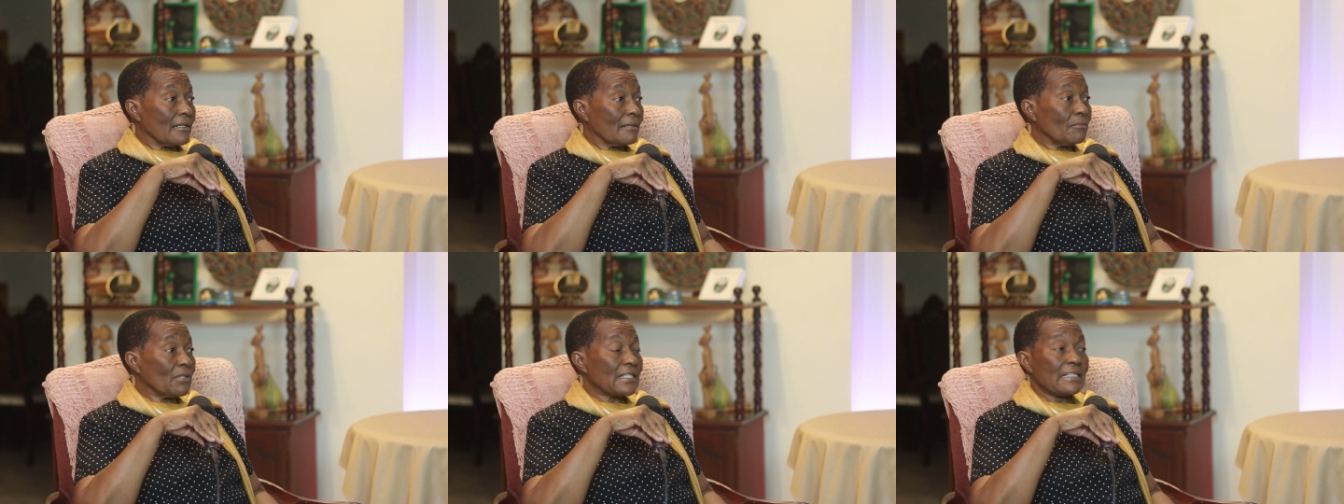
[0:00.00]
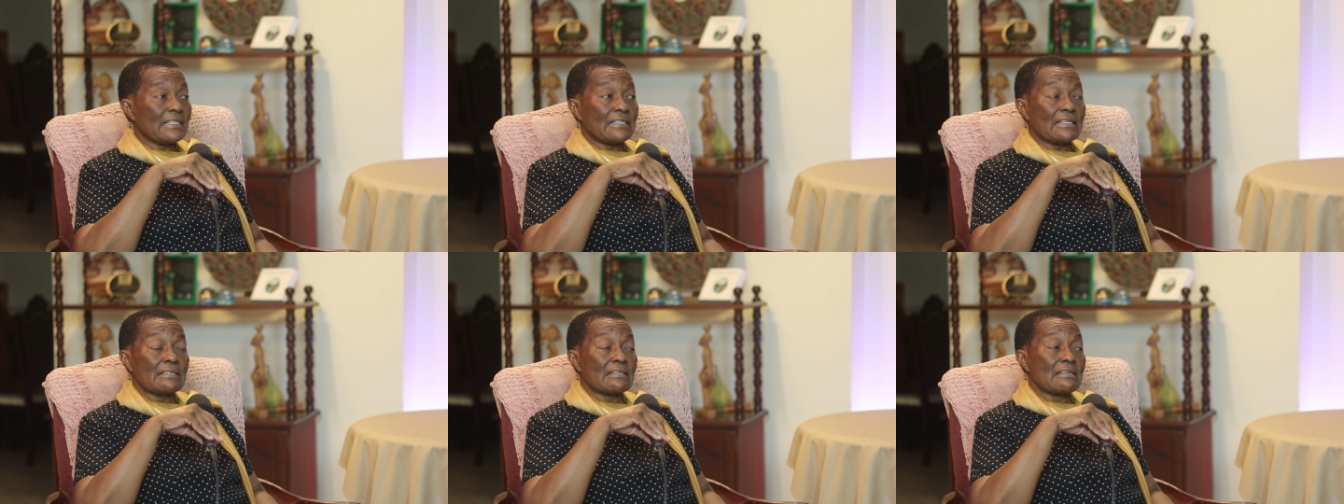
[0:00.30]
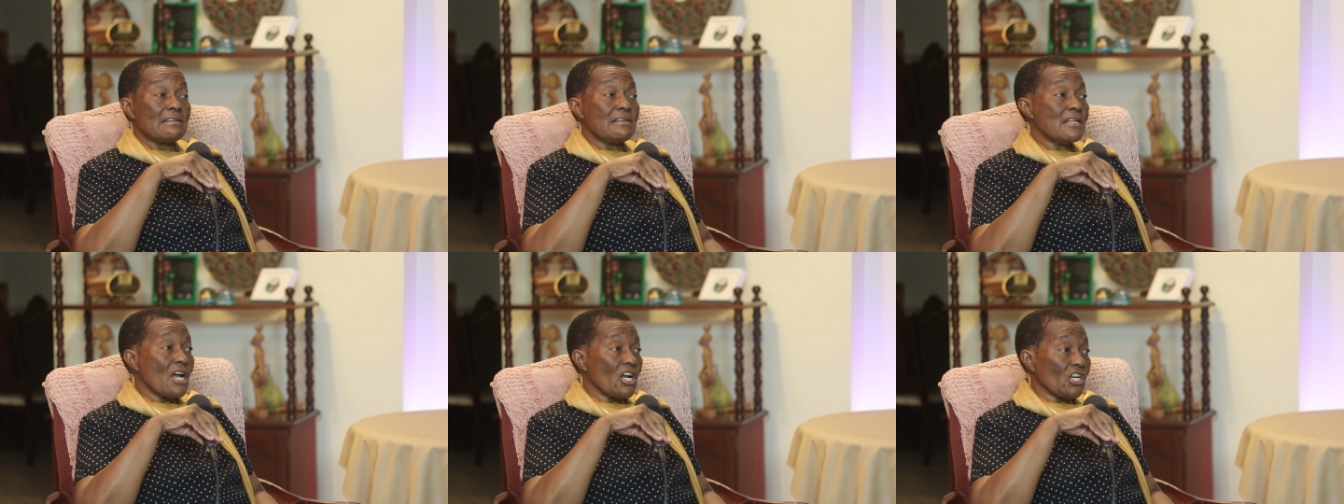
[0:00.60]
but it is
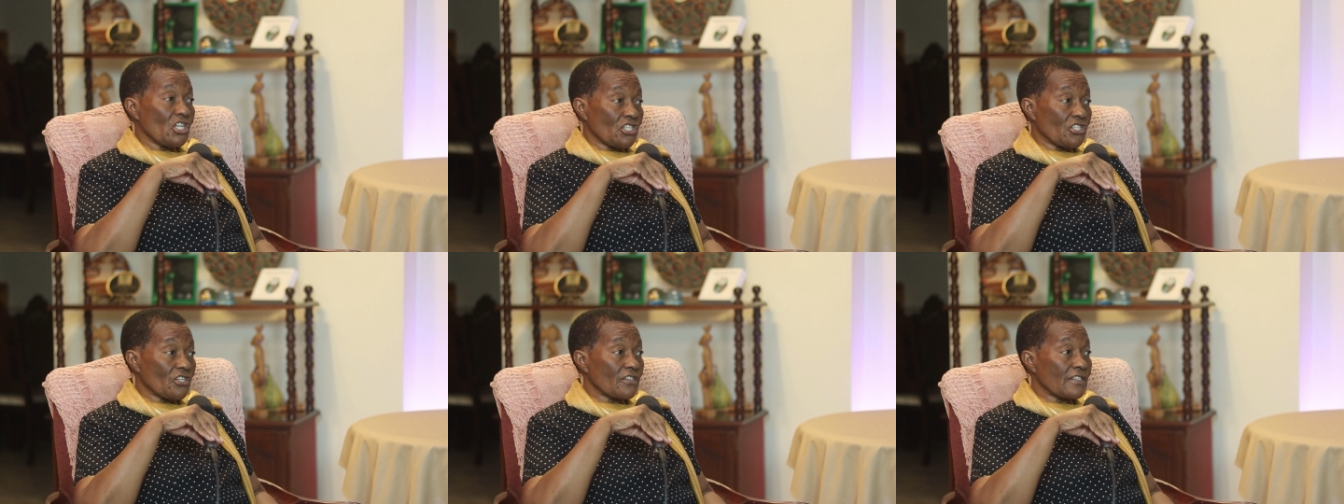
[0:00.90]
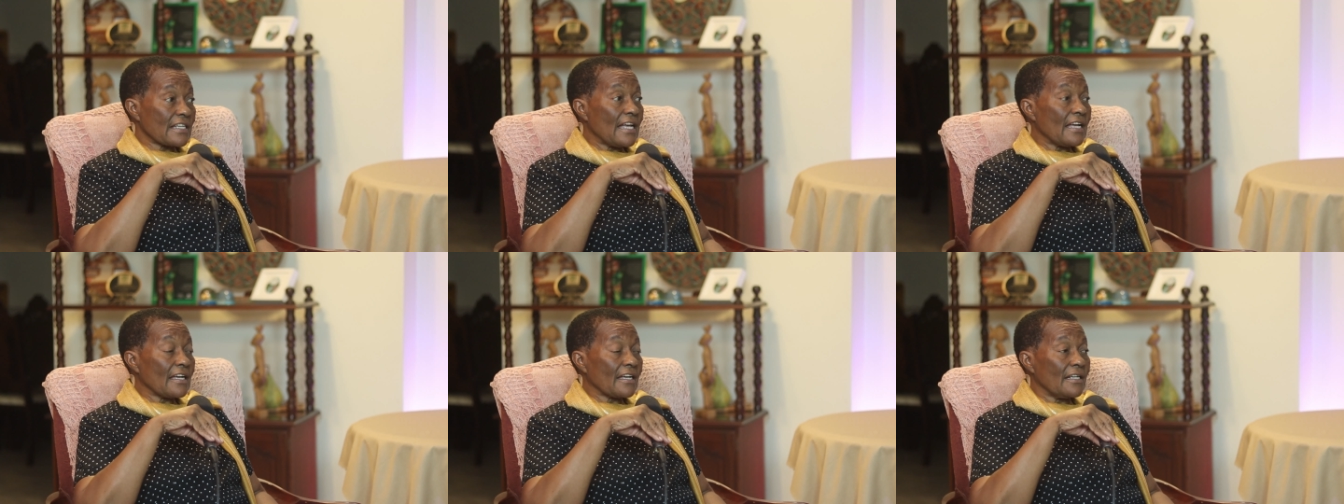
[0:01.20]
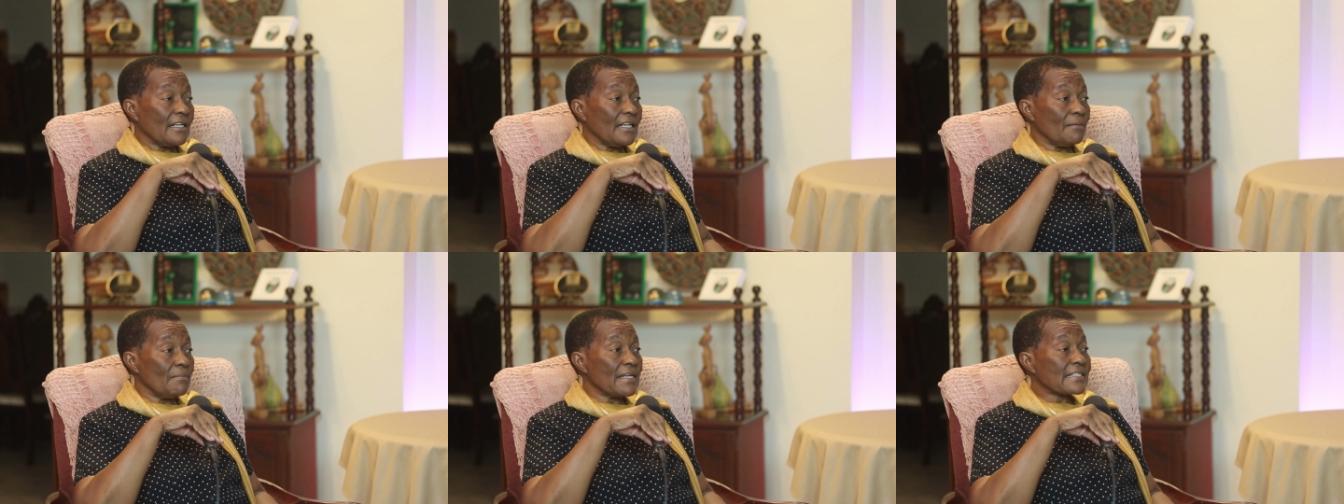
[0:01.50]
not just
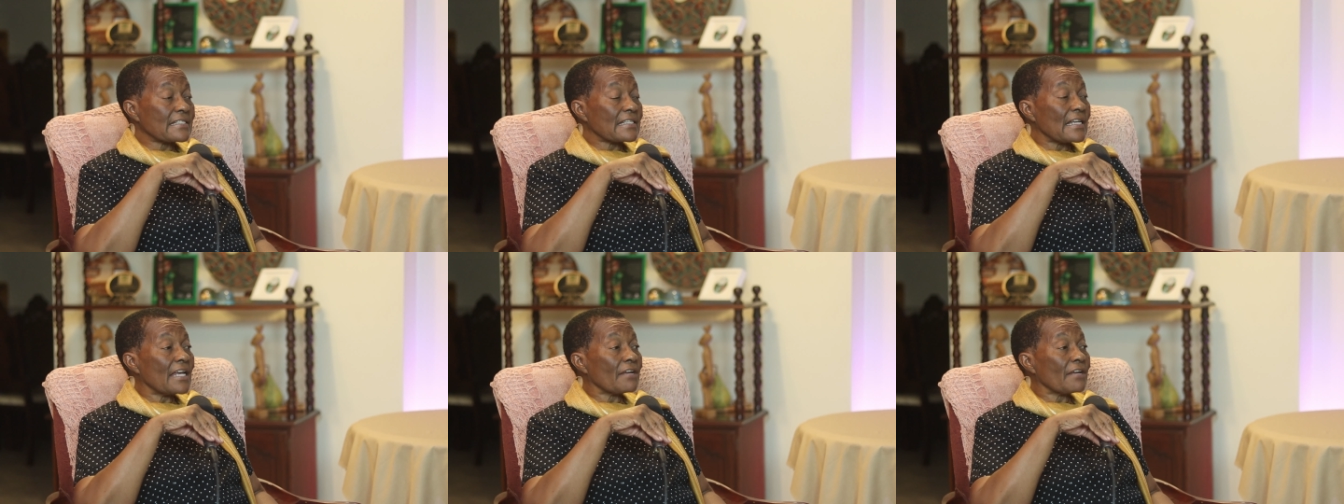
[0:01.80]
academics,